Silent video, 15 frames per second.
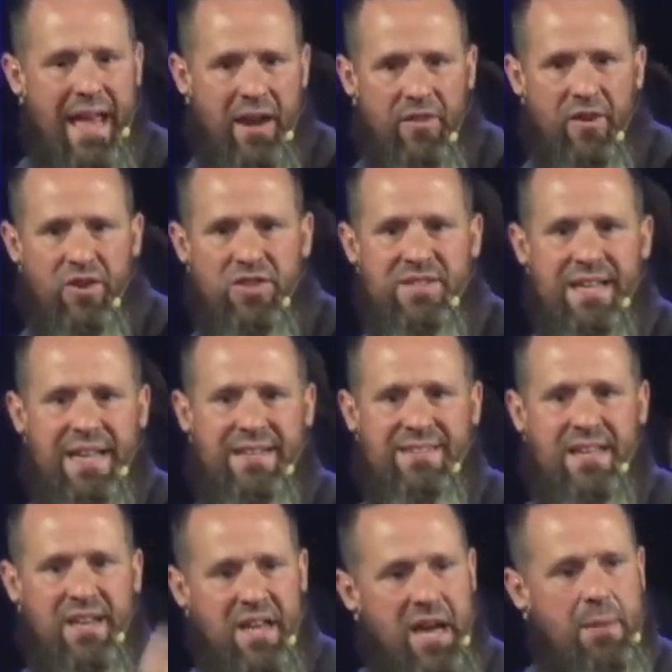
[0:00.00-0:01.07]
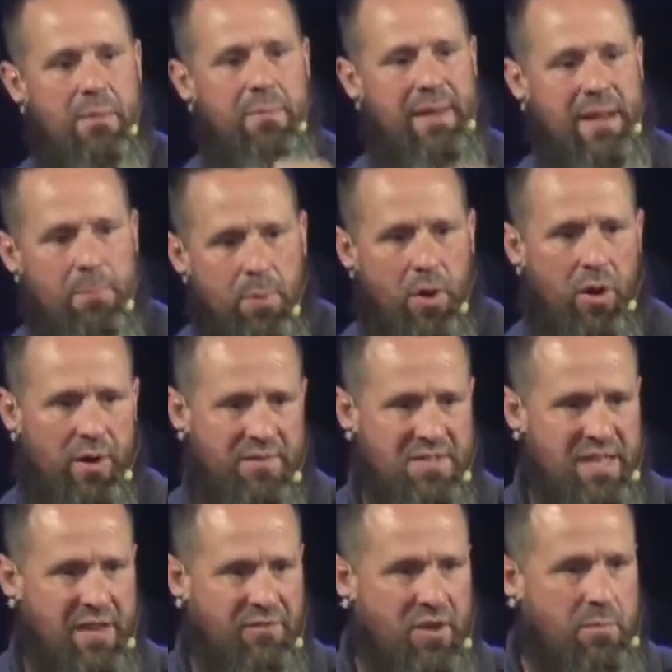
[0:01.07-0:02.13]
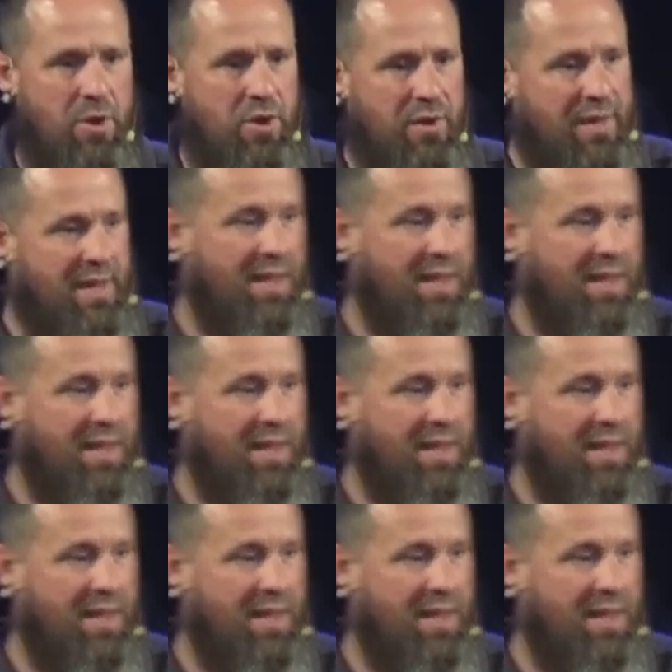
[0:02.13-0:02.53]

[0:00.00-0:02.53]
get out of their seats and come and be a part of safe